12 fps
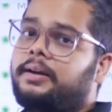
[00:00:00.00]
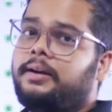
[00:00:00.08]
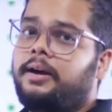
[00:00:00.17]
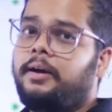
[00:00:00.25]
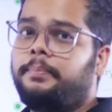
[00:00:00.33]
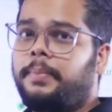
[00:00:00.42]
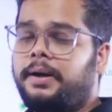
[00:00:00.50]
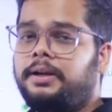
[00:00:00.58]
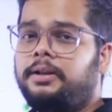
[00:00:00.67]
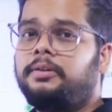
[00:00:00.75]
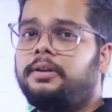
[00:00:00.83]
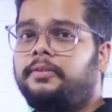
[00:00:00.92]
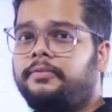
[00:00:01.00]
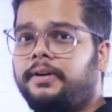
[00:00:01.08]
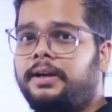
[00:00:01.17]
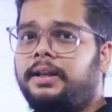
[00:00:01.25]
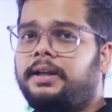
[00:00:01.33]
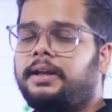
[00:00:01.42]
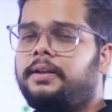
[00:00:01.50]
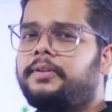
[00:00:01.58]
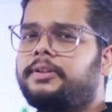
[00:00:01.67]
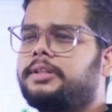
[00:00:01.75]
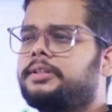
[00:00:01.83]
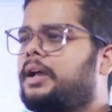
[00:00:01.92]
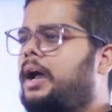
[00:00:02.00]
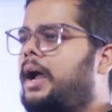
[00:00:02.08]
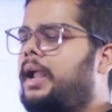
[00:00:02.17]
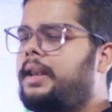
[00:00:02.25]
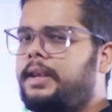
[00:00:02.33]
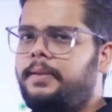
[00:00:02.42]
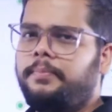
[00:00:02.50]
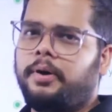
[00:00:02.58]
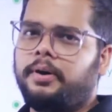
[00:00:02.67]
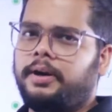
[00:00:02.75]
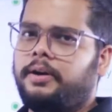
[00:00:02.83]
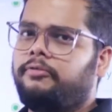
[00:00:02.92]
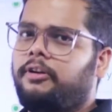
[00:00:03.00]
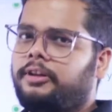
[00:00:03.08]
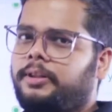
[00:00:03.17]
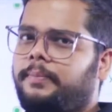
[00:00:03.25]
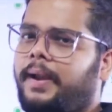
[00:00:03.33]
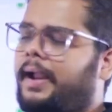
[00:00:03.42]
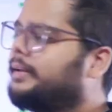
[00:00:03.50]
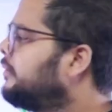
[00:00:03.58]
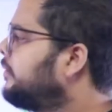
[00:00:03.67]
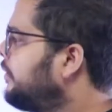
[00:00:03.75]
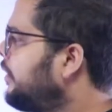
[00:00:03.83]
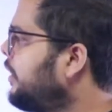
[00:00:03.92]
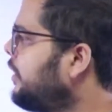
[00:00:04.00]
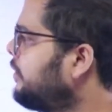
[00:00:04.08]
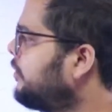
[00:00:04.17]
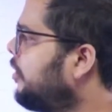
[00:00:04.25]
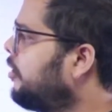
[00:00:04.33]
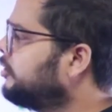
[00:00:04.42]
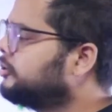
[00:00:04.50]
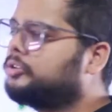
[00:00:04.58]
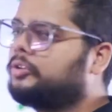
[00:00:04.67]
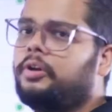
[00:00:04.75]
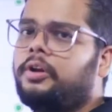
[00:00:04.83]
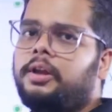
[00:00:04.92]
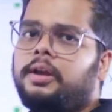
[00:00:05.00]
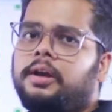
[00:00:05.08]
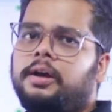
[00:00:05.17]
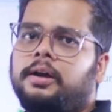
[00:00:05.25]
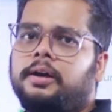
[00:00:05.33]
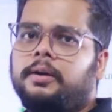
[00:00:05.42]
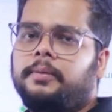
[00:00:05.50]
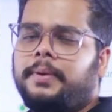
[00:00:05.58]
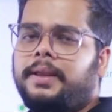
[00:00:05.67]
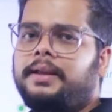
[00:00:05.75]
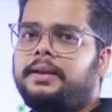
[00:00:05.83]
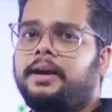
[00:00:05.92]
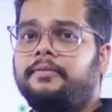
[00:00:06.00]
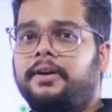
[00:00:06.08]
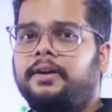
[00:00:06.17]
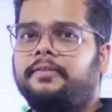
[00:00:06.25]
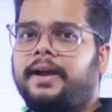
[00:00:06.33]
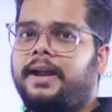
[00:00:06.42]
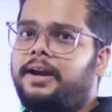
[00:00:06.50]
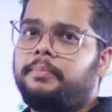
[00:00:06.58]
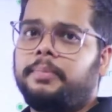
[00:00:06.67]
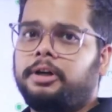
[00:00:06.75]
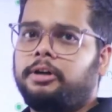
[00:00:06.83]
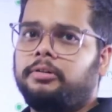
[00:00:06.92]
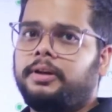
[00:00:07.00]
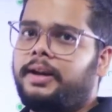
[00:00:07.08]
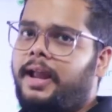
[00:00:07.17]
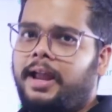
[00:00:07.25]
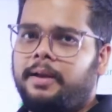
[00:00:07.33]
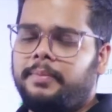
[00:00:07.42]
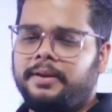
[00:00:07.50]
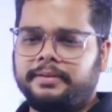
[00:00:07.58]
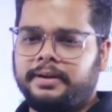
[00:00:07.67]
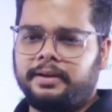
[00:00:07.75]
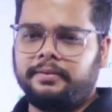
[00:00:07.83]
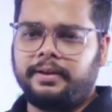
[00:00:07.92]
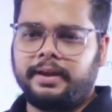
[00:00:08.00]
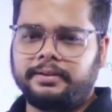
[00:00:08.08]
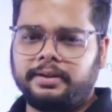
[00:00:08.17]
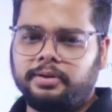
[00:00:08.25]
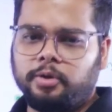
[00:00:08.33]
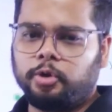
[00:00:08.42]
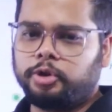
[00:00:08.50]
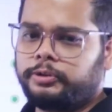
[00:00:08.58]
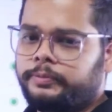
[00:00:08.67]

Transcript: a particular vertical which is highly important for the banks. It is also being covered via a particular IIBF certification course.